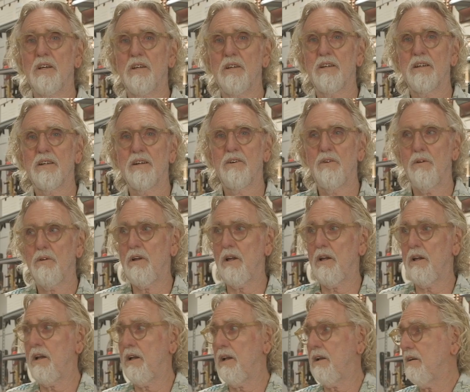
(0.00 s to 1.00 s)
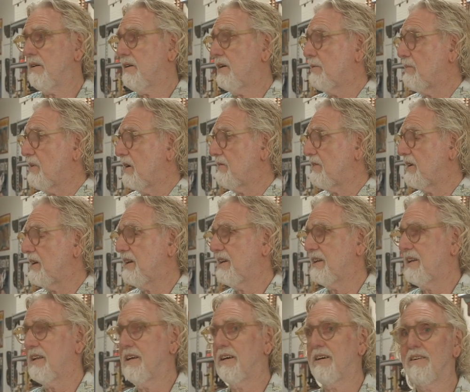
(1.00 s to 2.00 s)
You know, I'm over here
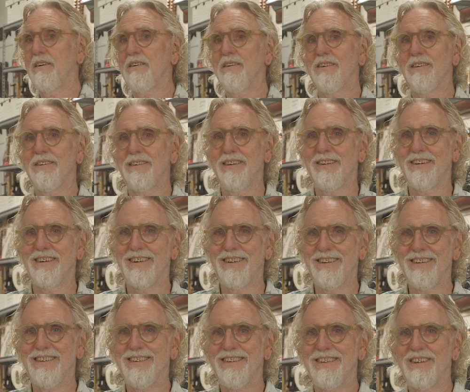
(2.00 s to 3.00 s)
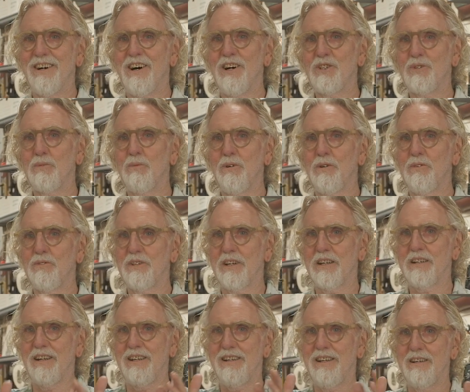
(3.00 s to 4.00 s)
now. You know, I swerve
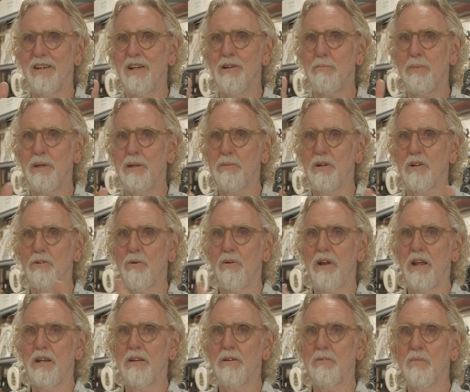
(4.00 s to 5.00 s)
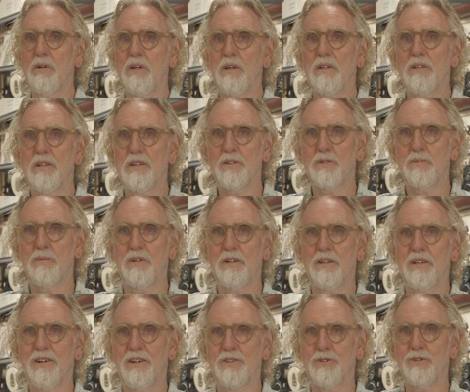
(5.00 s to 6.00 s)
suddenly and hit people at random. I
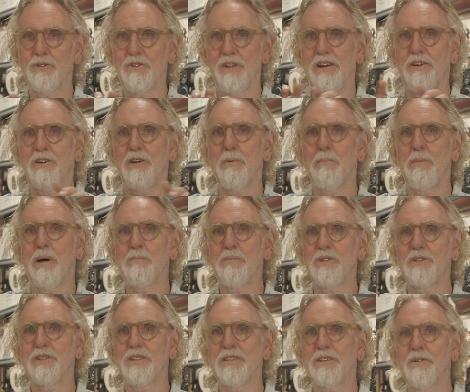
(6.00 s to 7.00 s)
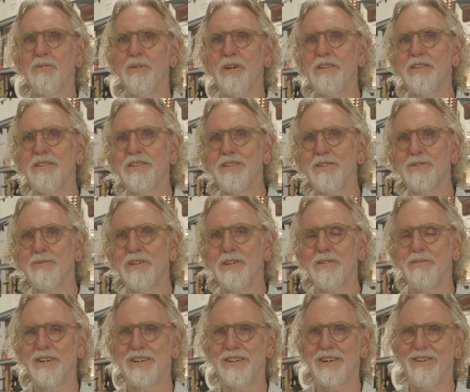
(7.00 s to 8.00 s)
saw that on a bumper sticker once. It's one
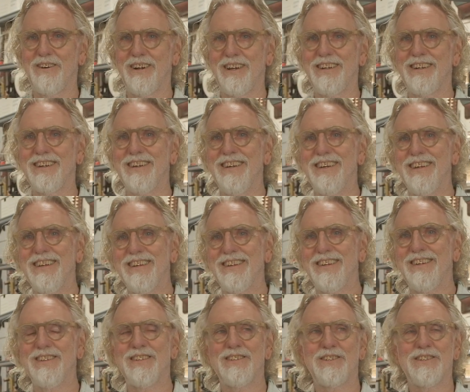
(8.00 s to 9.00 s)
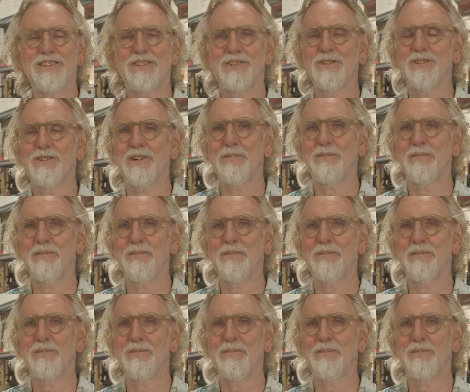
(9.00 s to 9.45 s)
of my it's the story of